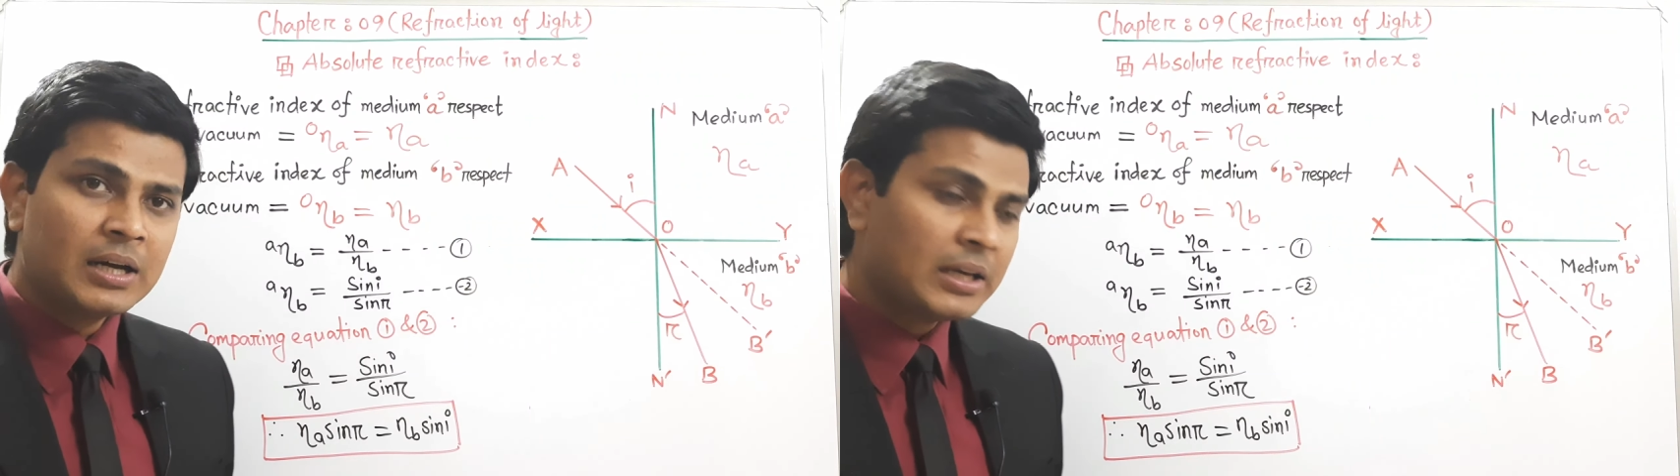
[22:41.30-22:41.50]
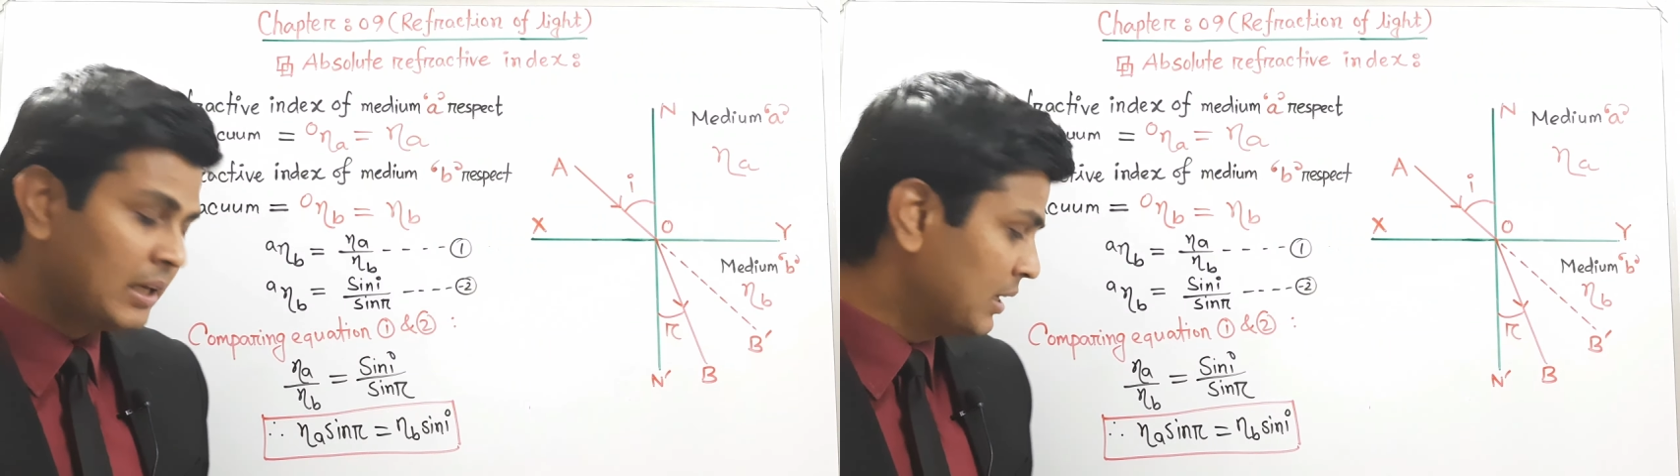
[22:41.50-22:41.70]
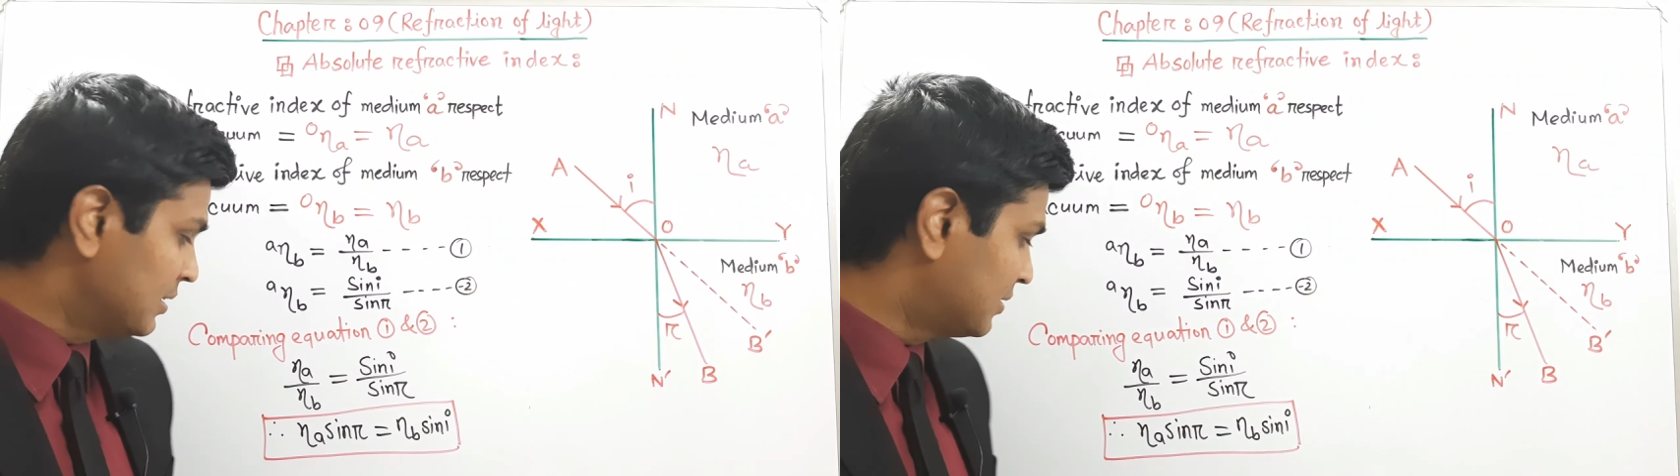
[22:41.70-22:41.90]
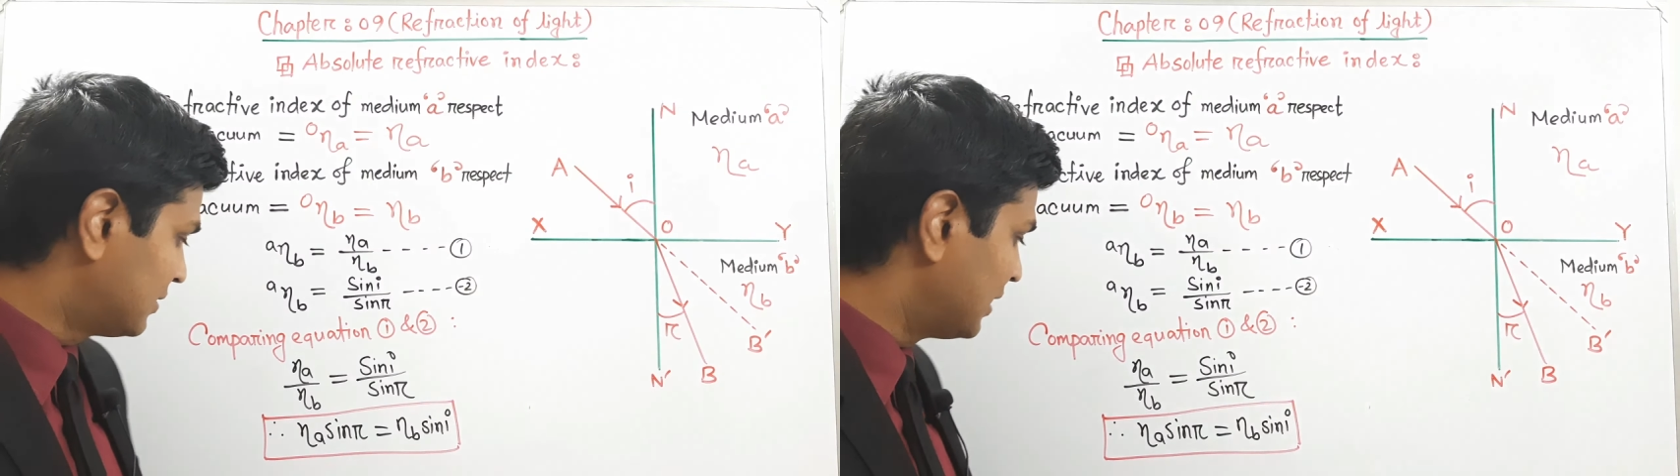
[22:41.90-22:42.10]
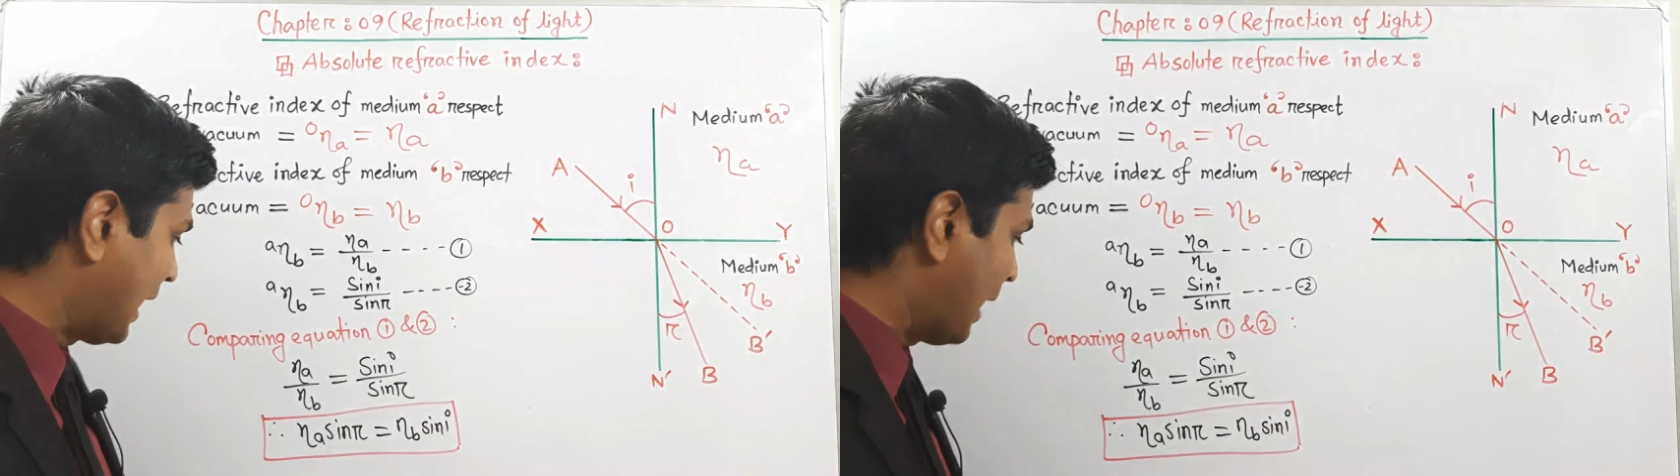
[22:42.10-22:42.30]
is
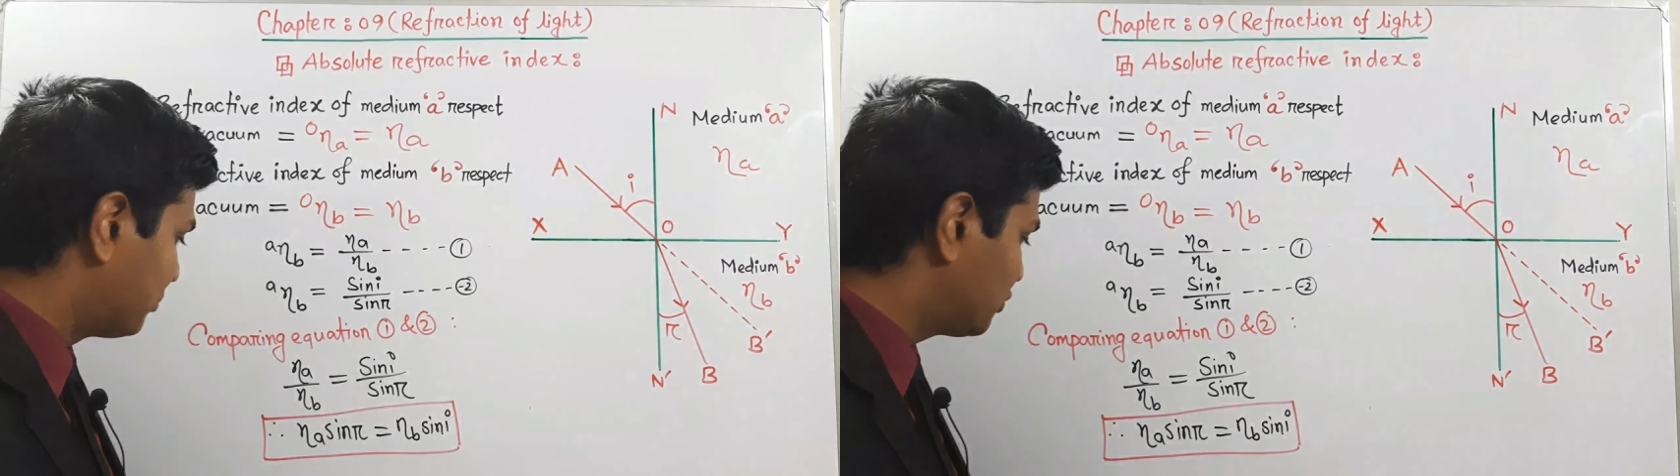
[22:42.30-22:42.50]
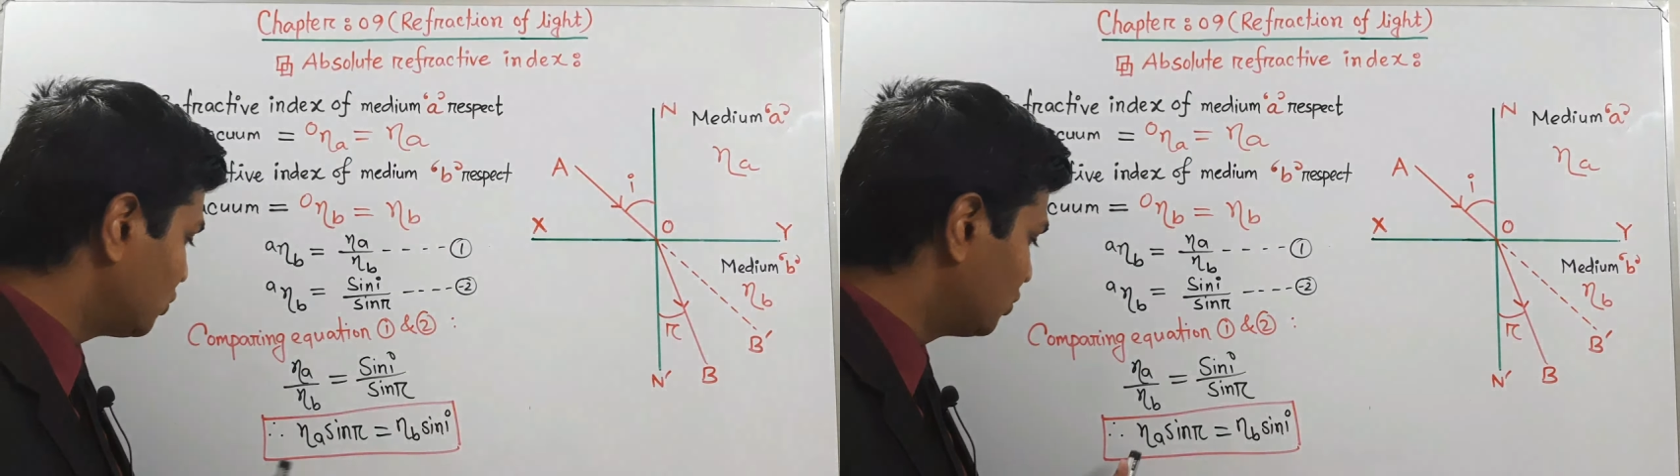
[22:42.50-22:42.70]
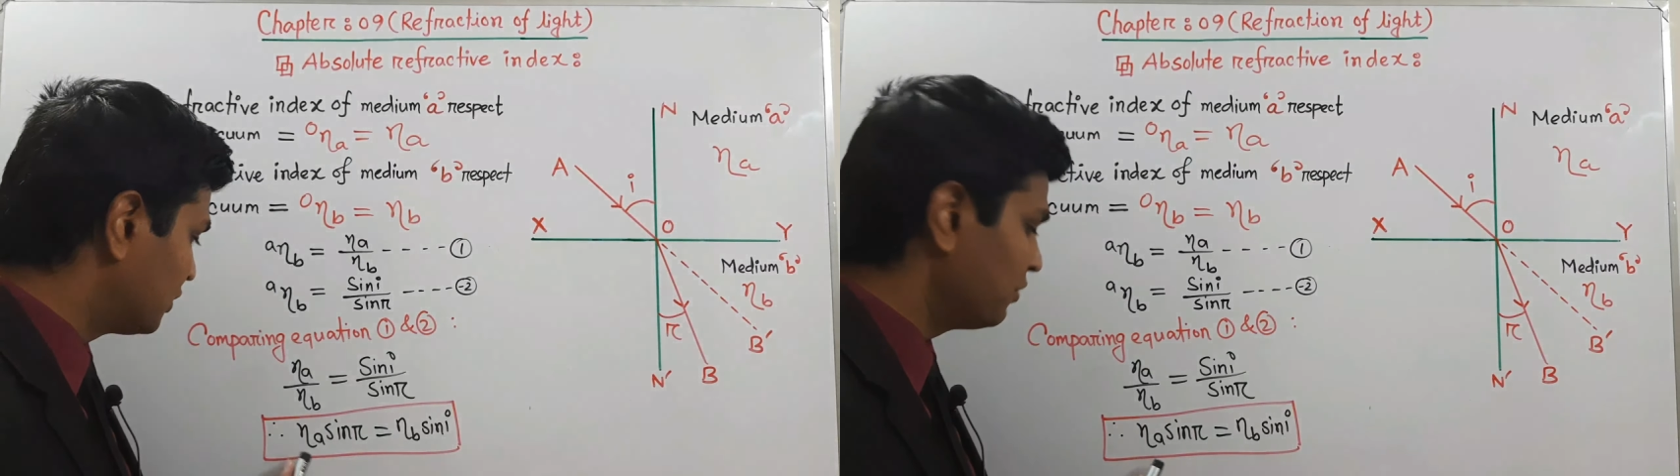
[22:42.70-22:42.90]
the absolute